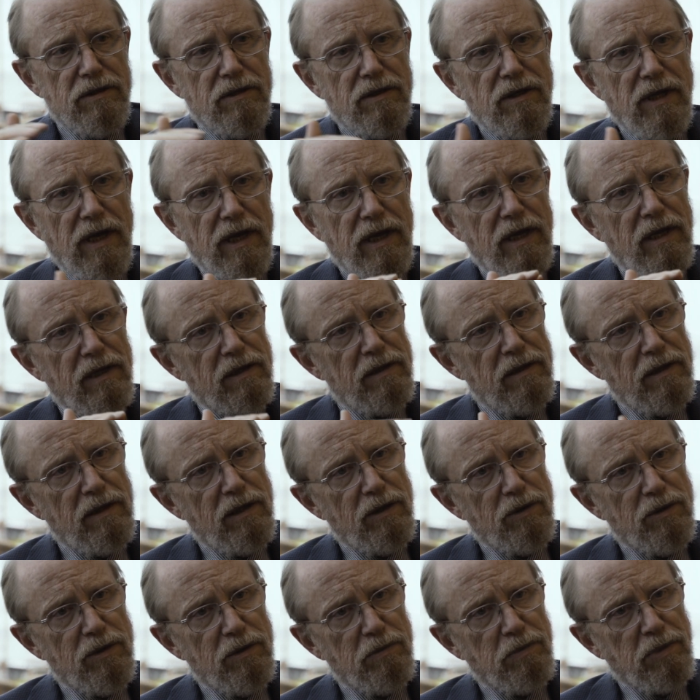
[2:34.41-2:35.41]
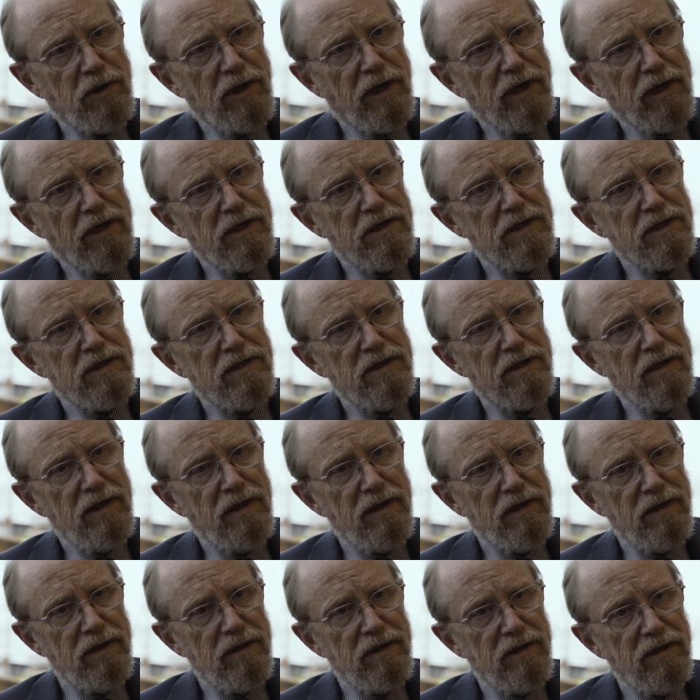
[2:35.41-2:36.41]
taking the lower place
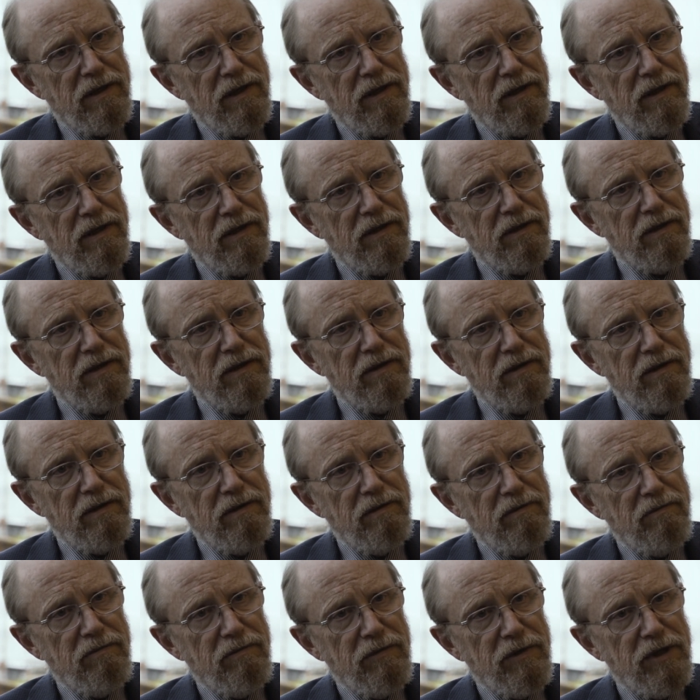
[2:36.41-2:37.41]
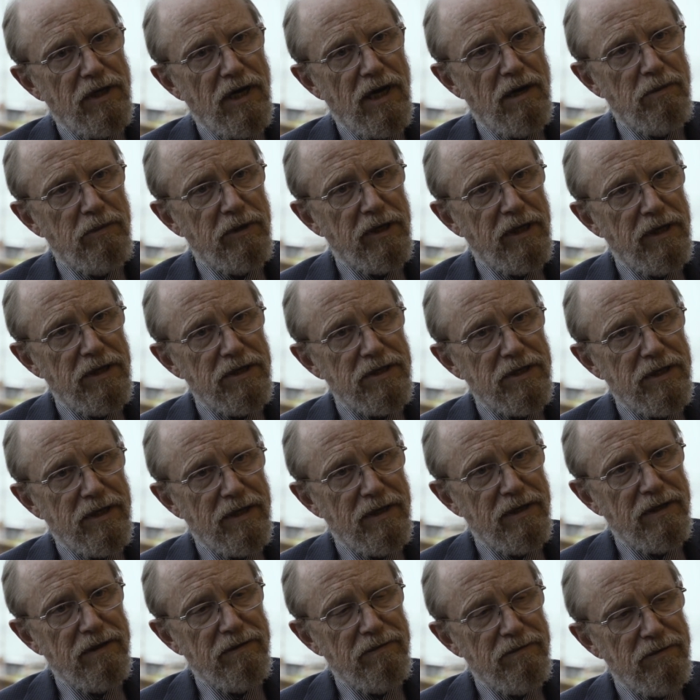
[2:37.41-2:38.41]
in a dominance
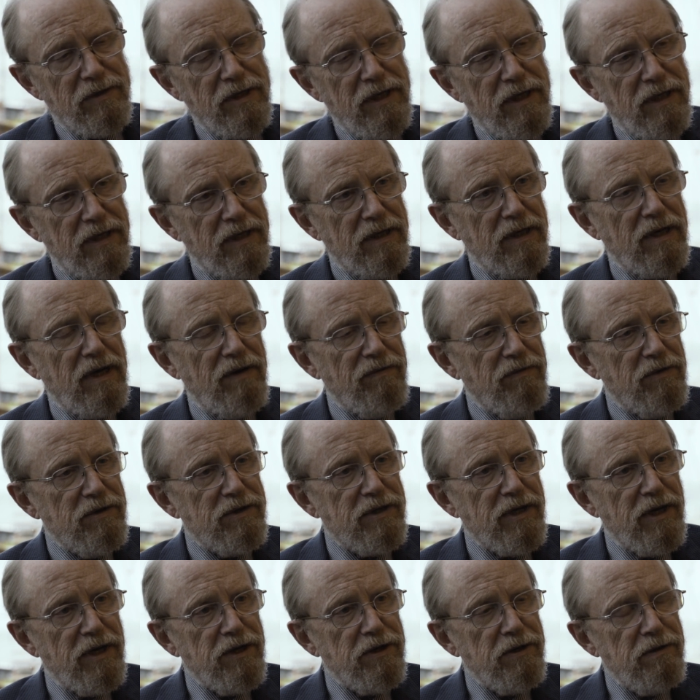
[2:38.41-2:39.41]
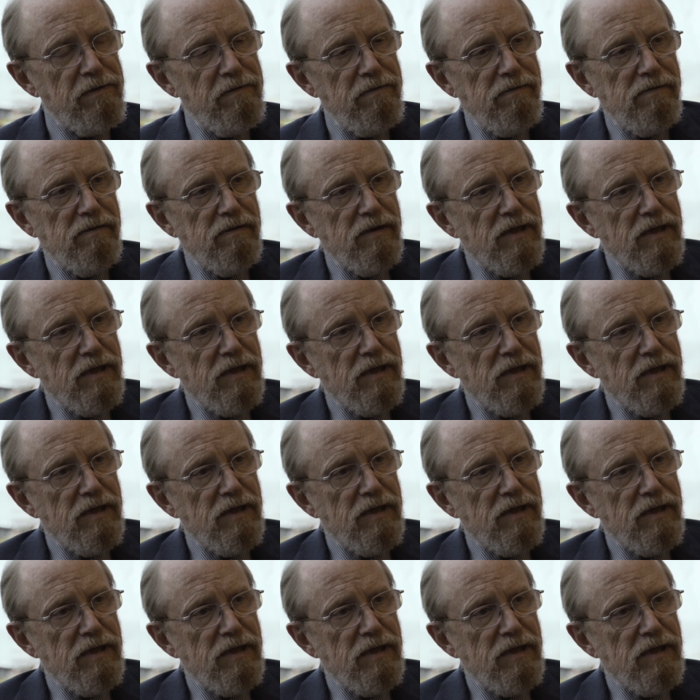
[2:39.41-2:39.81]
in a conversation,